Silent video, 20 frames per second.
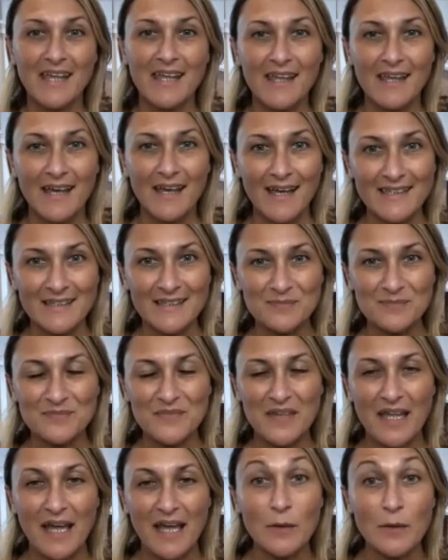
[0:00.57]
Hi,
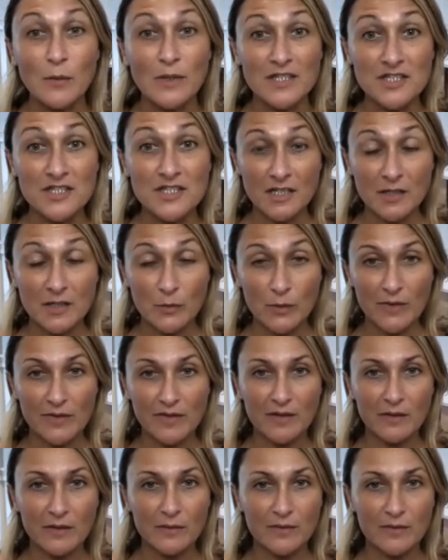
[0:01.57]
I want to share with
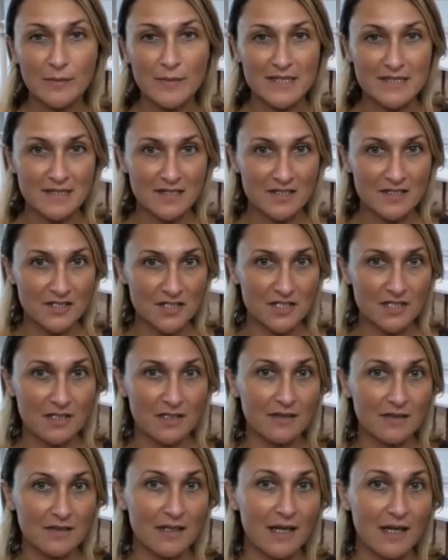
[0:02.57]
you the message
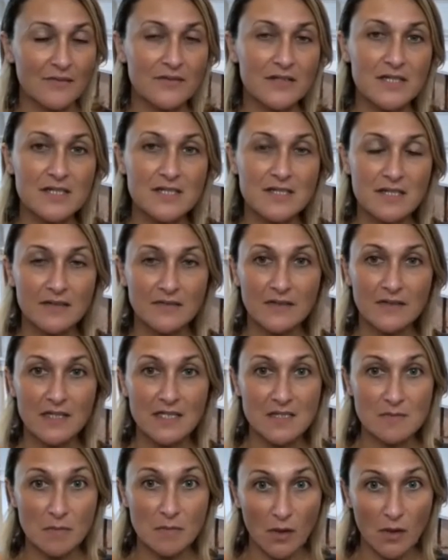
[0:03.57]
that I've received
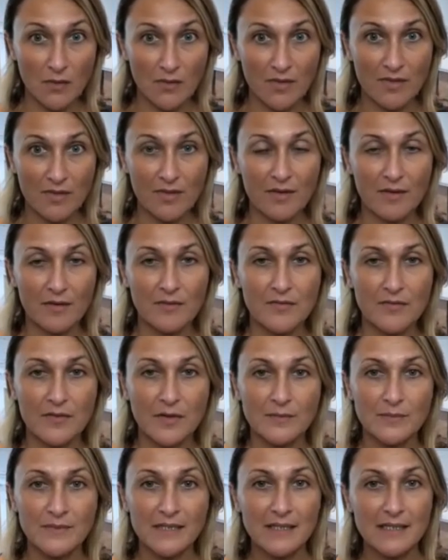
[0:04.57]
this month
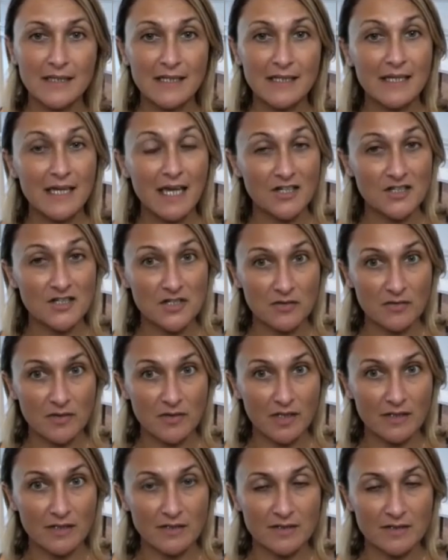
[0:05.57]
from the Akashic
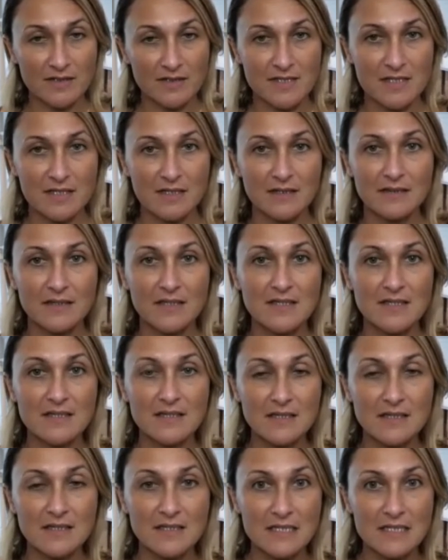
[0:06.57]
Records. This
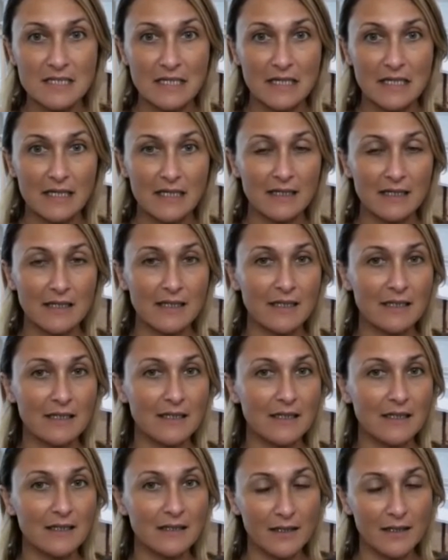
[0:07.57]
is
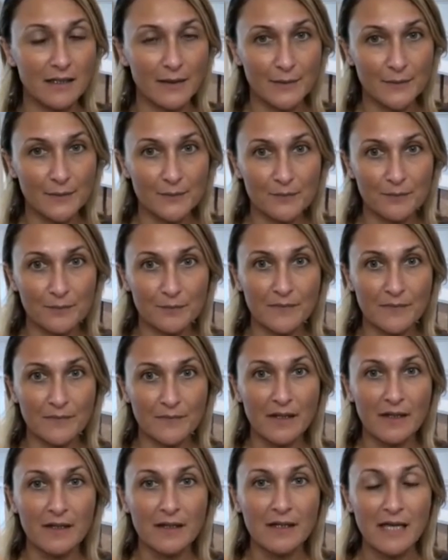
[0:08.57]
a
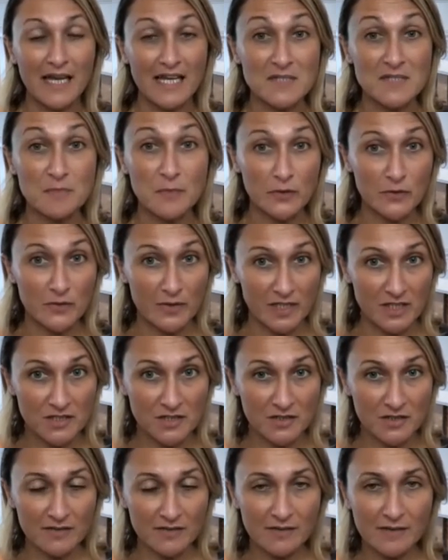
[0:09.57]

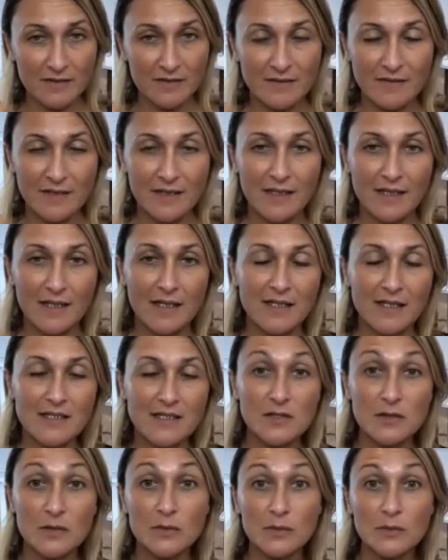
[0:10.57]
exploration that I
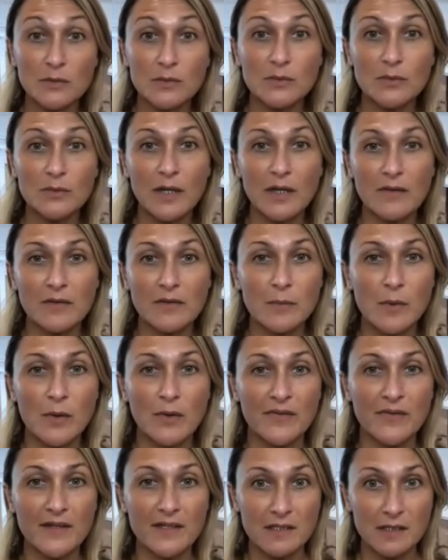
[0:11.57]
do every
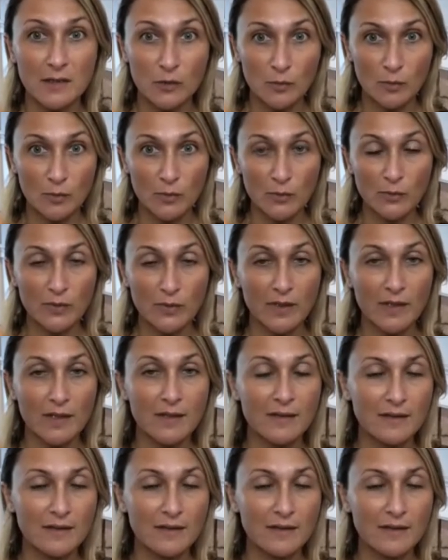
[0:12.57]
month at new moon.